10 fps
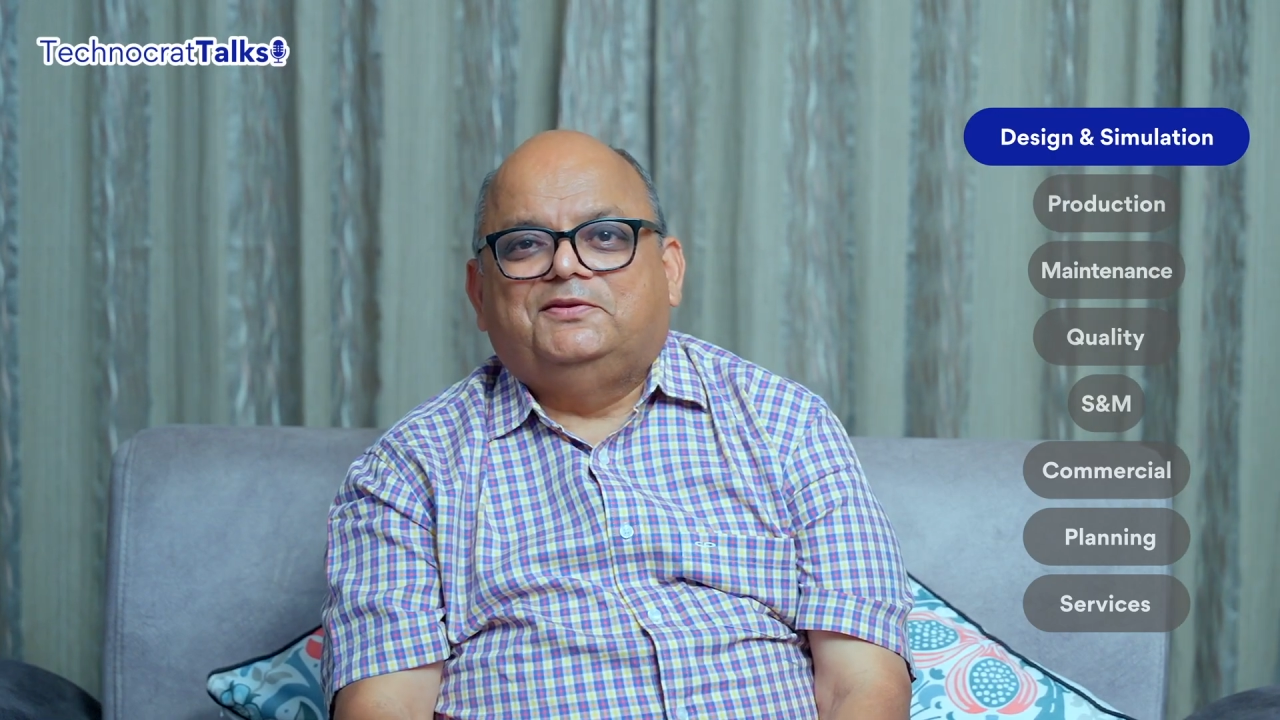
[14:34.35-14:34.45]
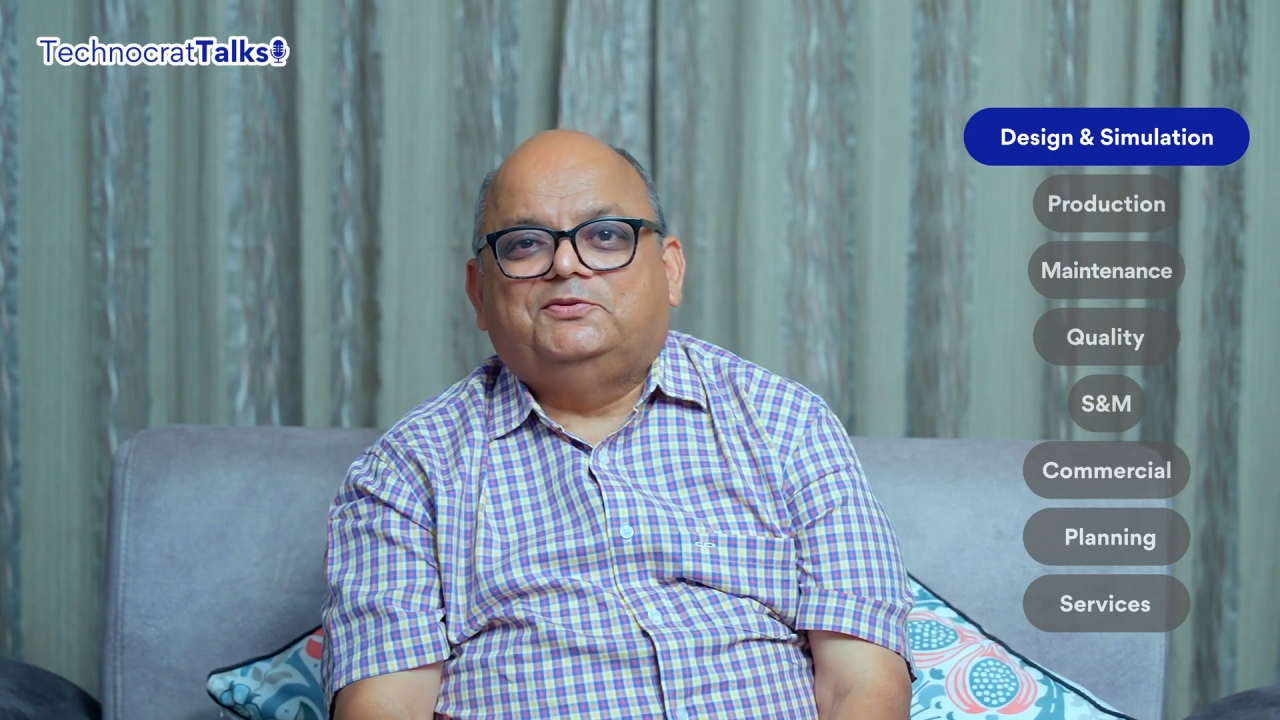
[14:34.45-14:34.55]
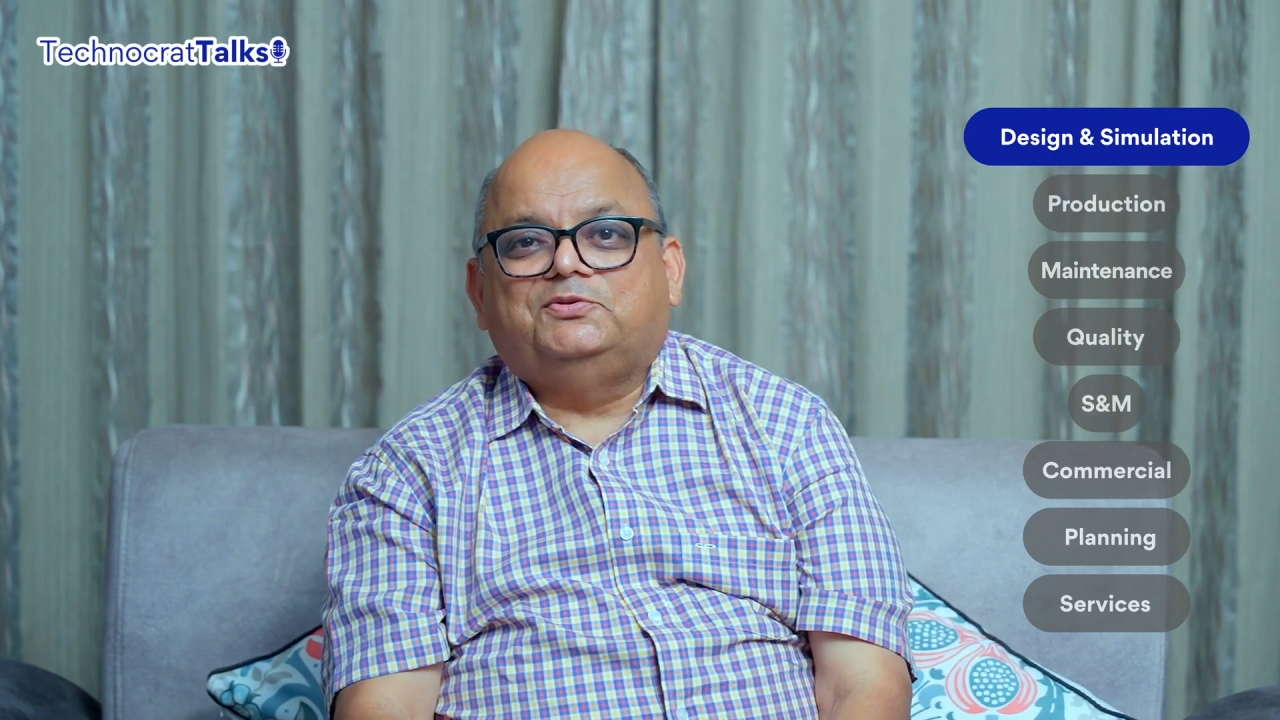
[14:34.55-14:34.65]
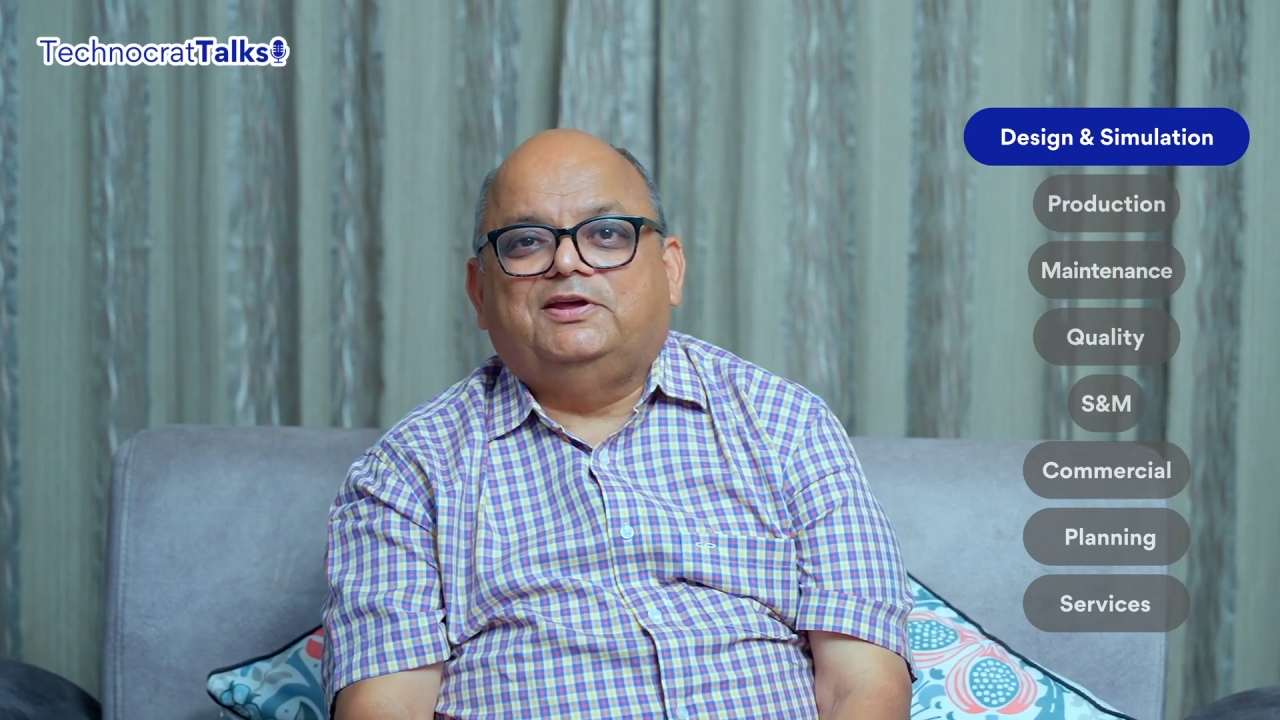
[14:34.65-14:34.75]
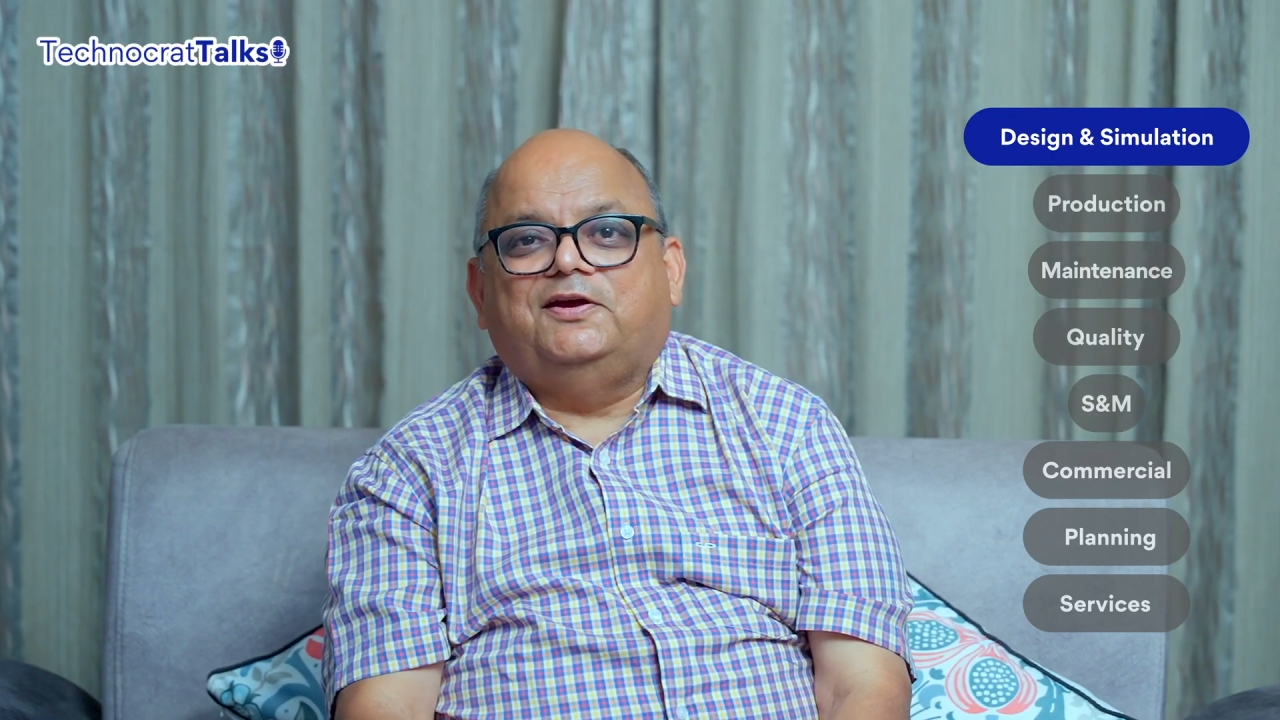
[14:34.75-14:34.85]

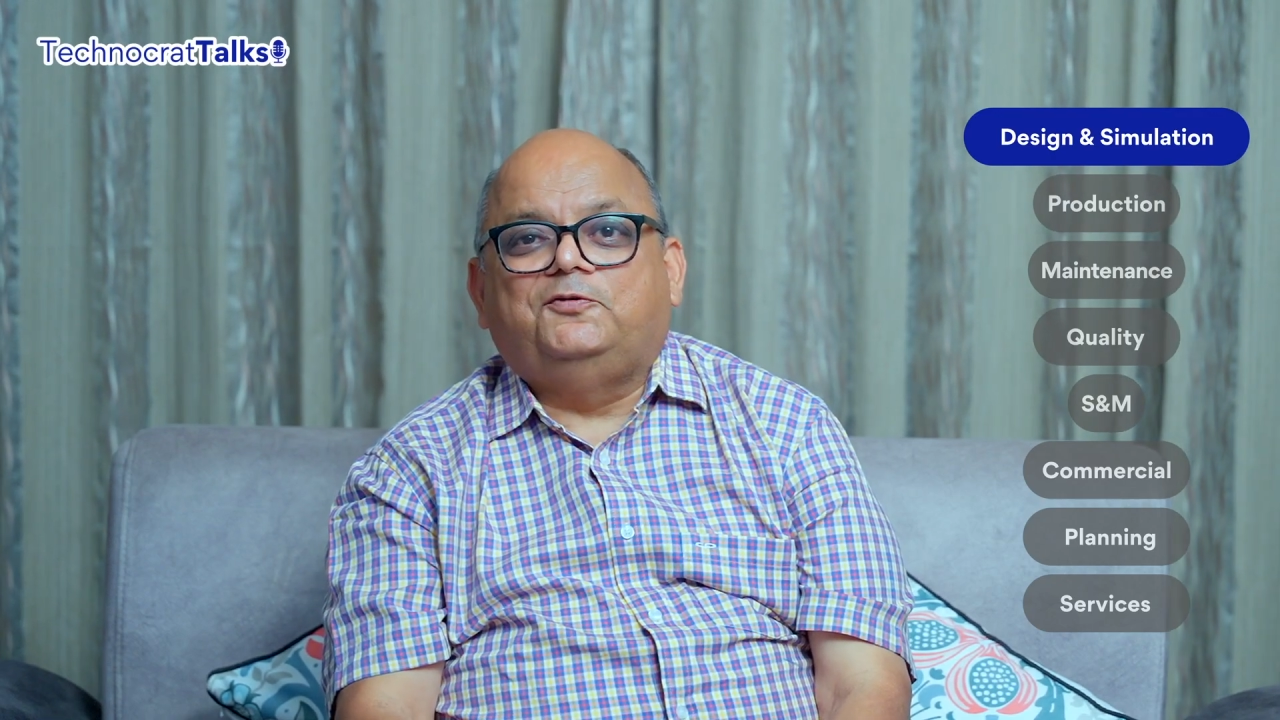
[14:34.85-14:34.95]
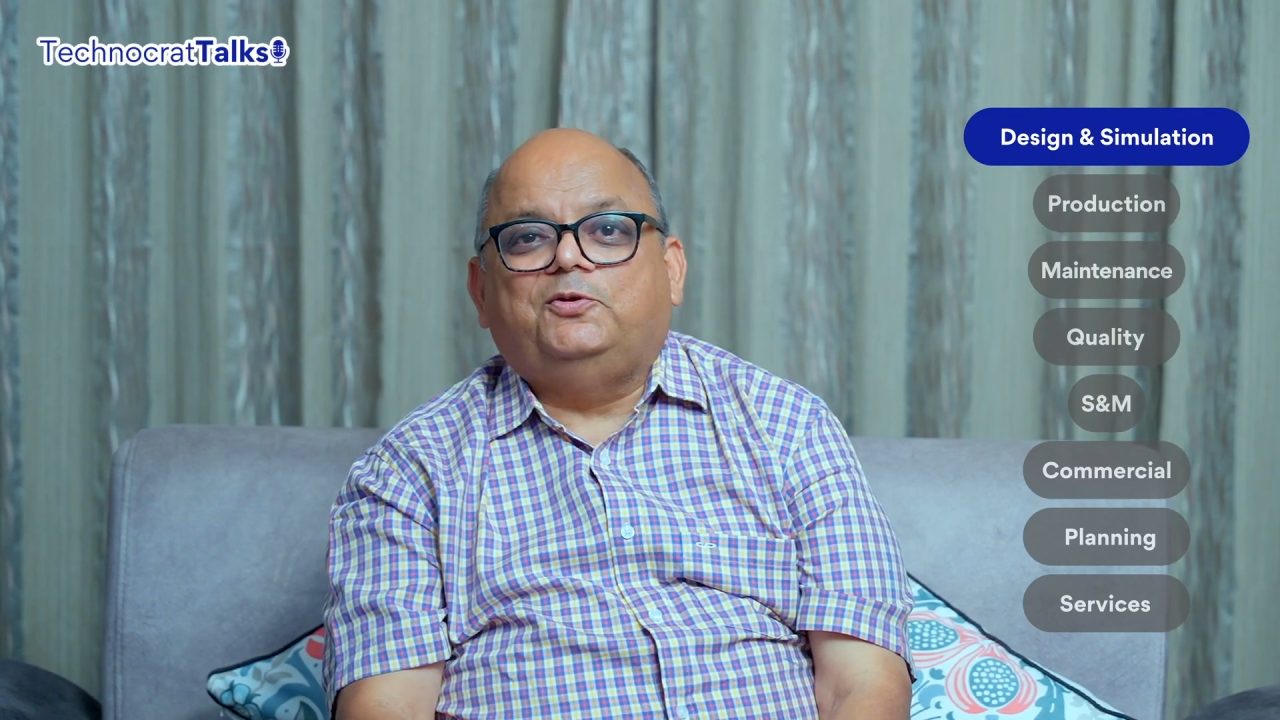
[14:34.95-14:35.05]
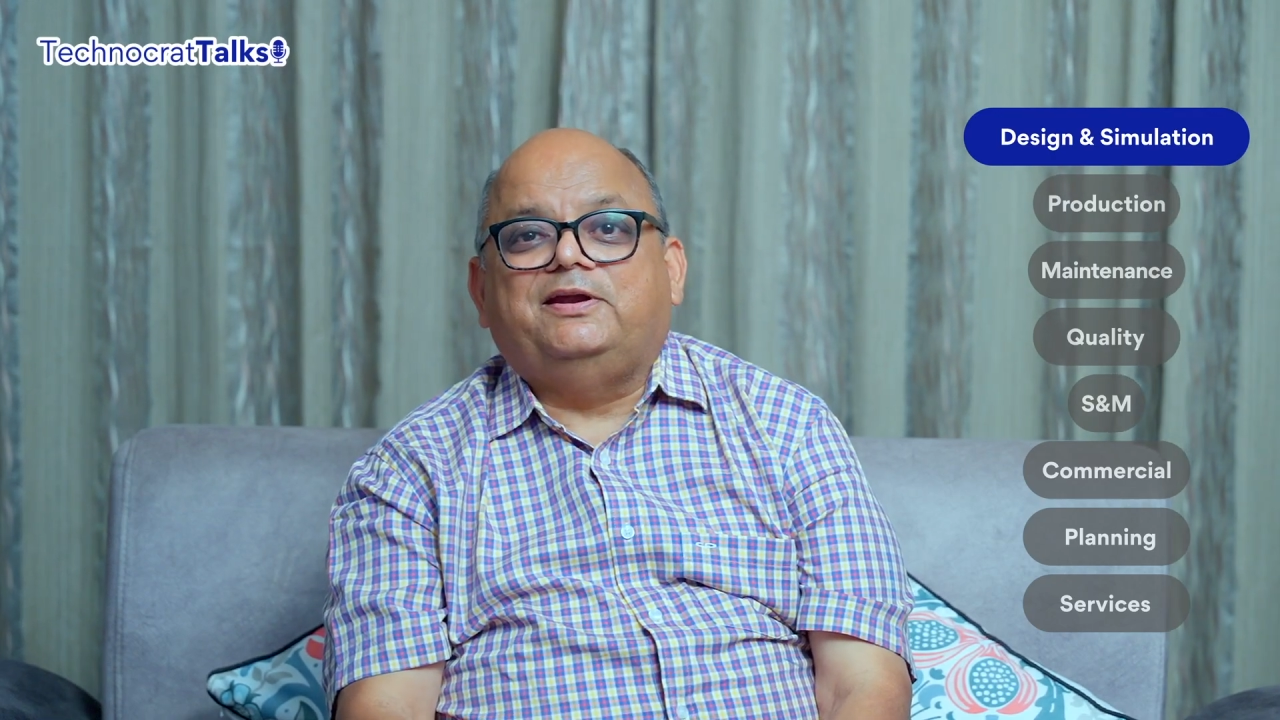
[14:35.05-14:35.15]
So they have to